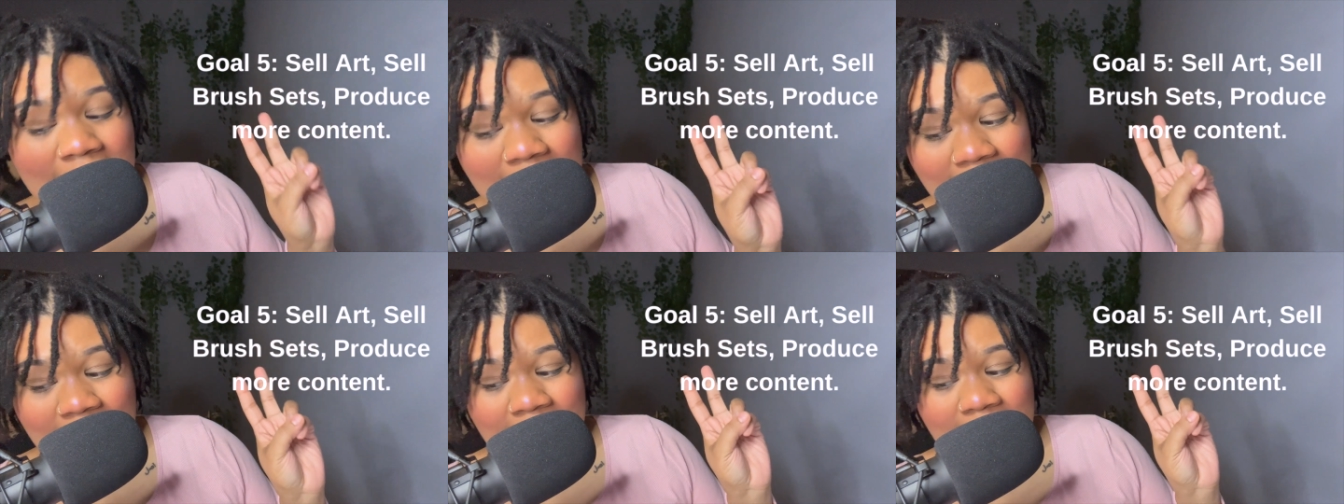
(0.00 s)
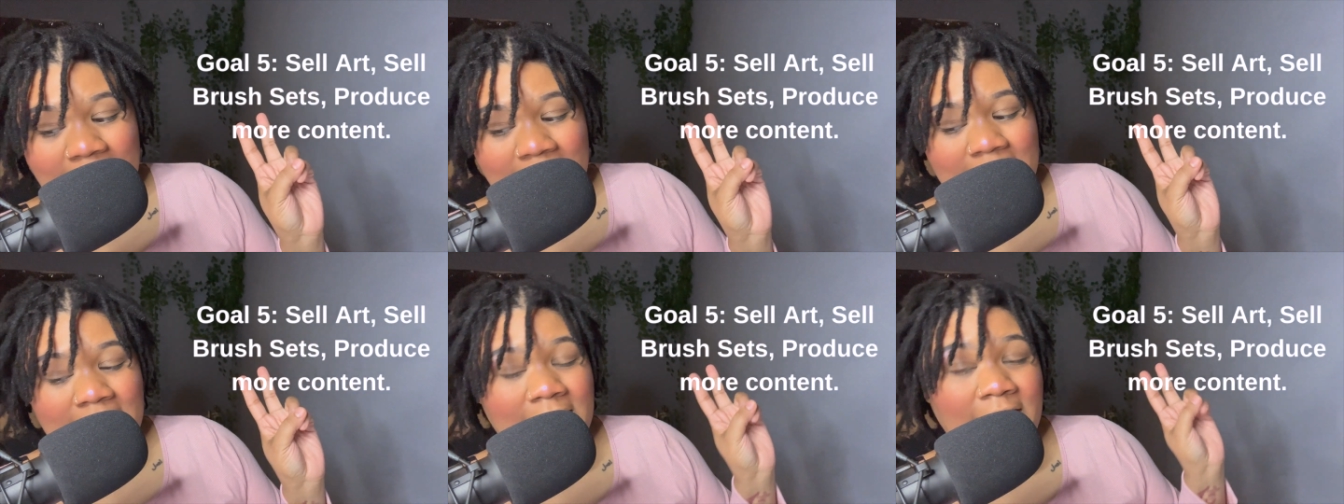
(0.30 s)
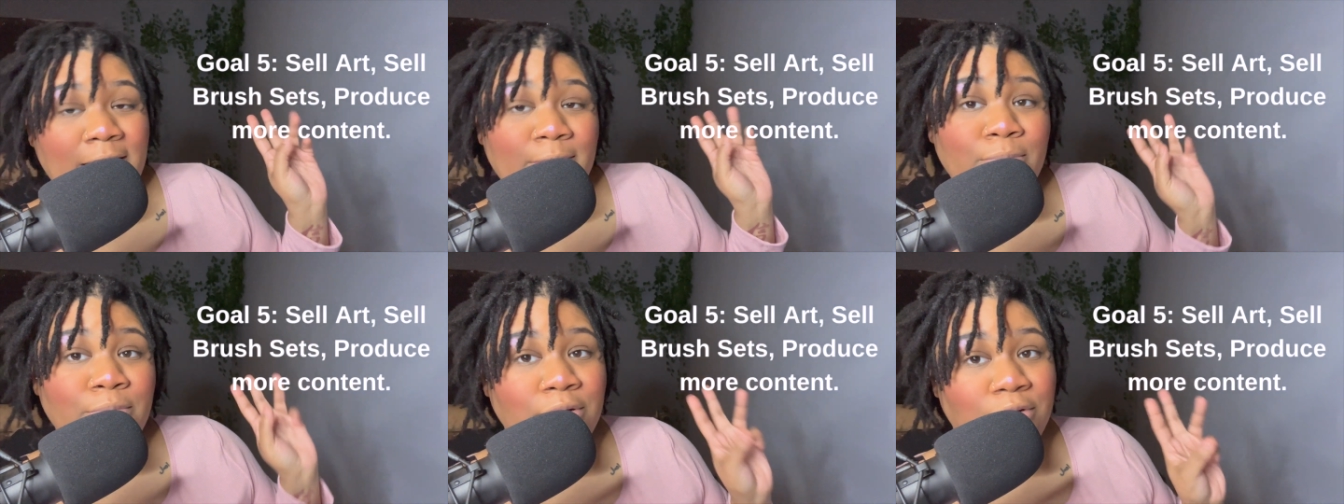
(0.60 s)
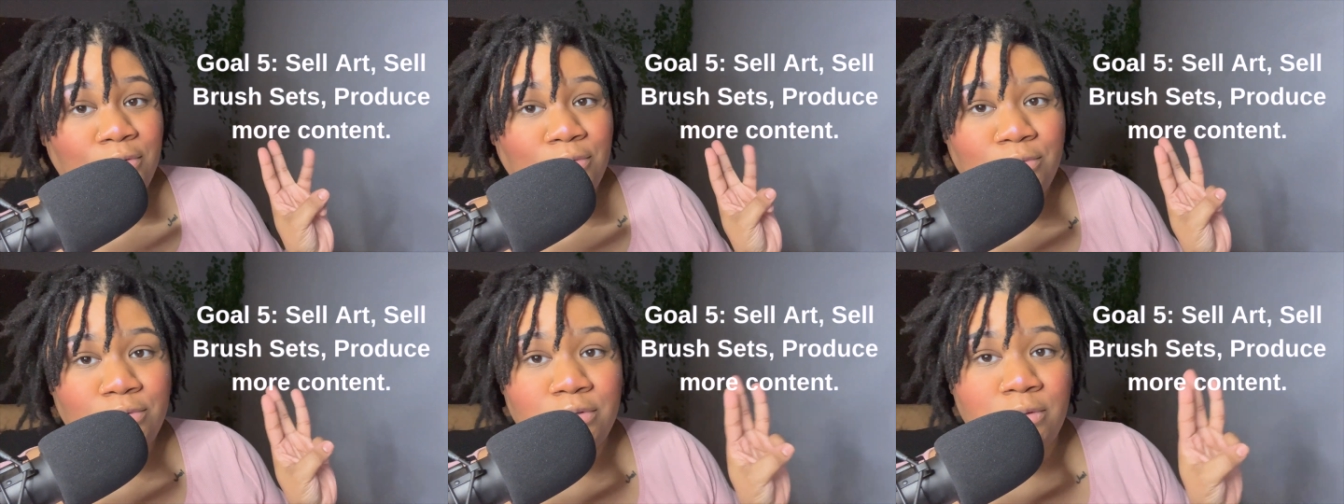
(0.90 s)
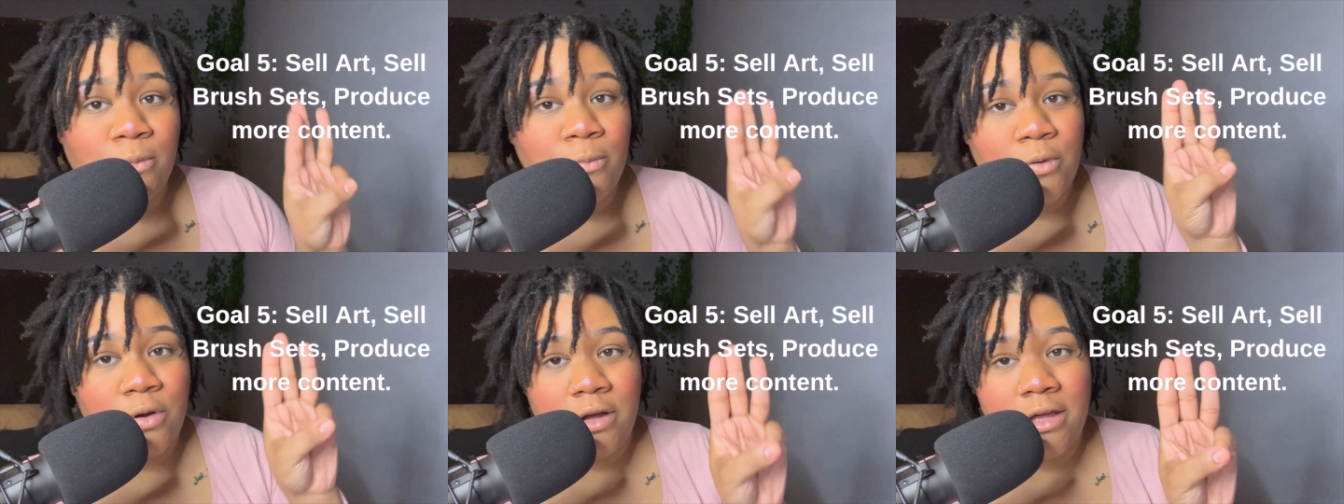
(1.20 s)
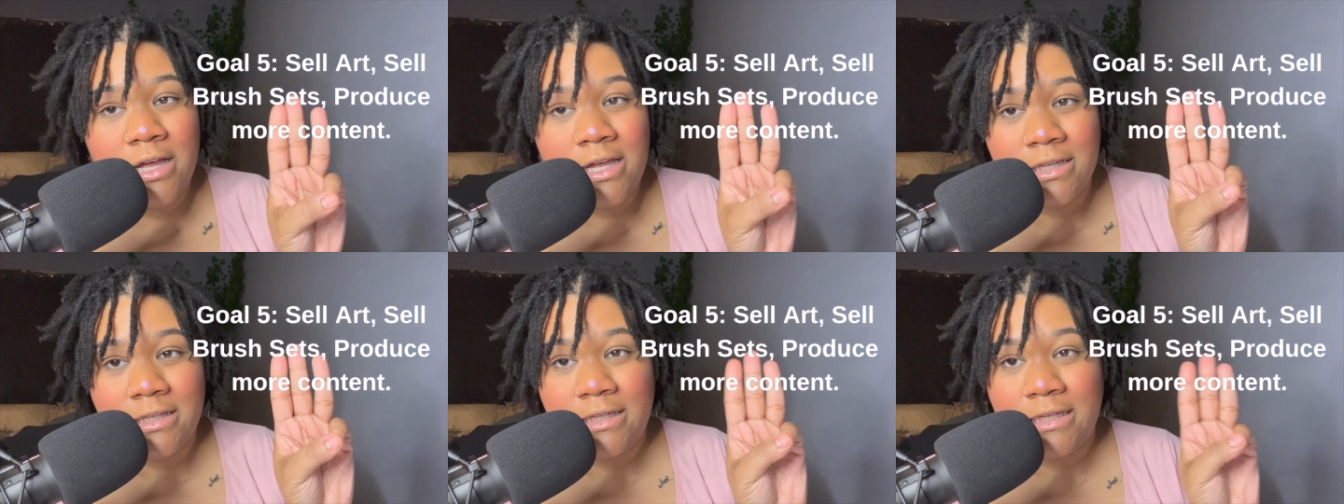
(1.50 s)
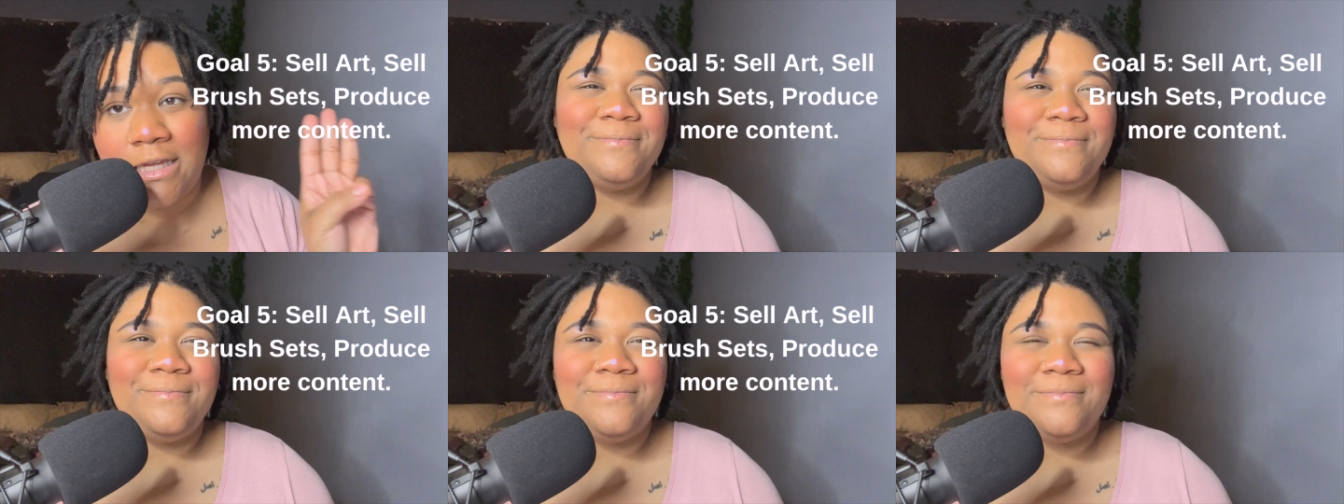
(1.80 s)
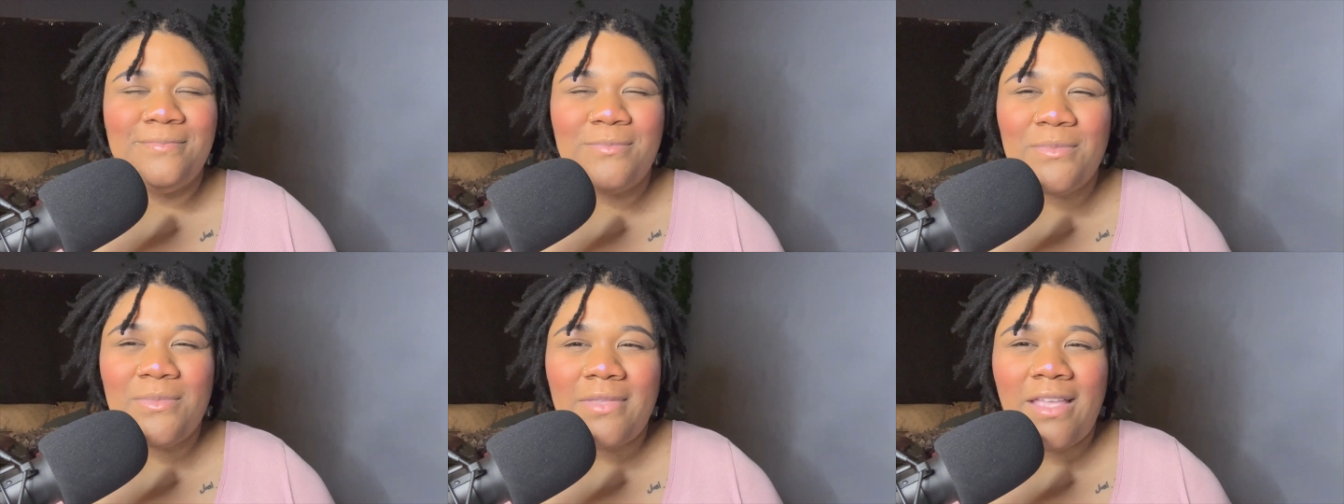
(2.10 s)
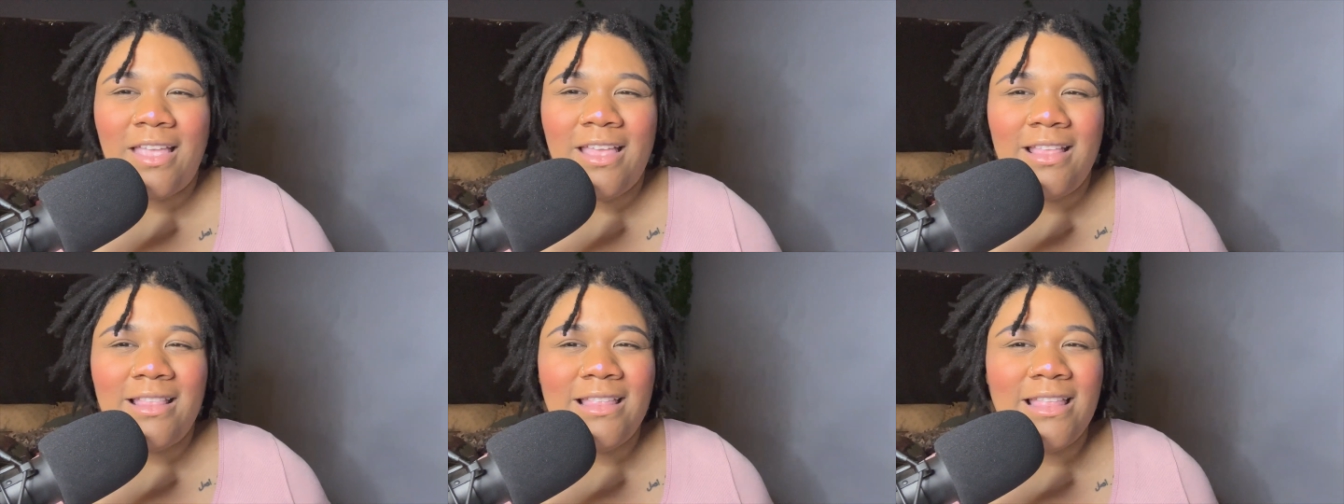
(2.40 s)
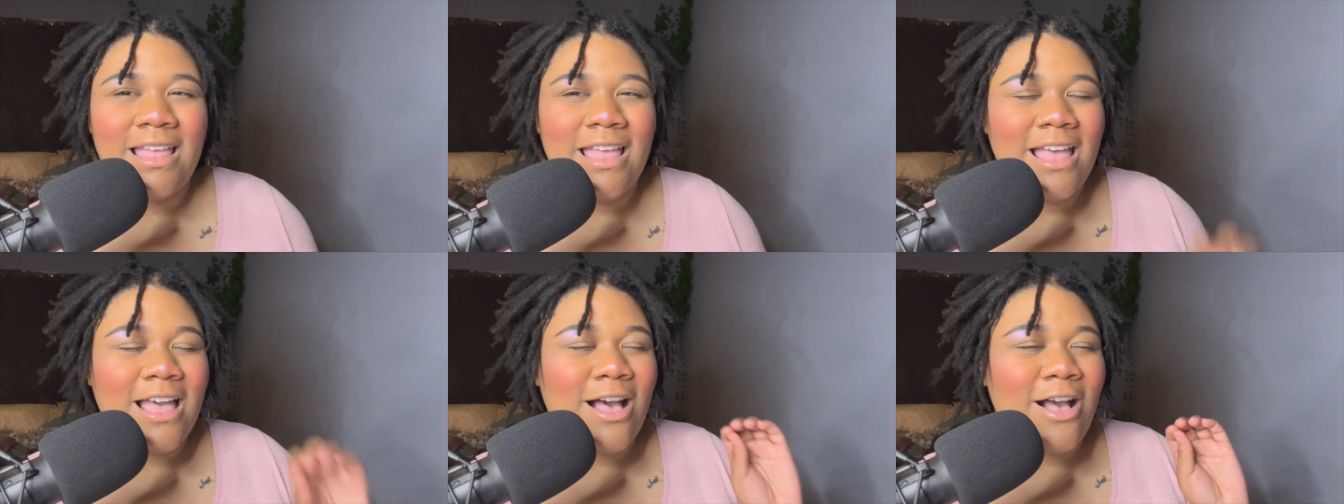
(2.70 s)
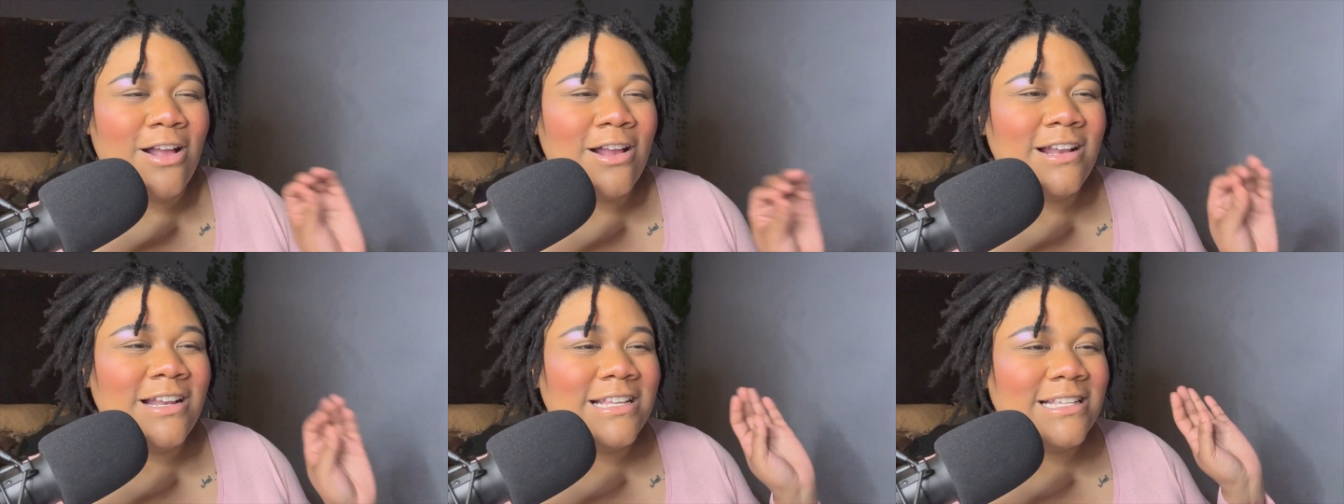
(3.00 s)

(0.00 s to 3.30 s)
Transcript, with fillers: and produce more content. Art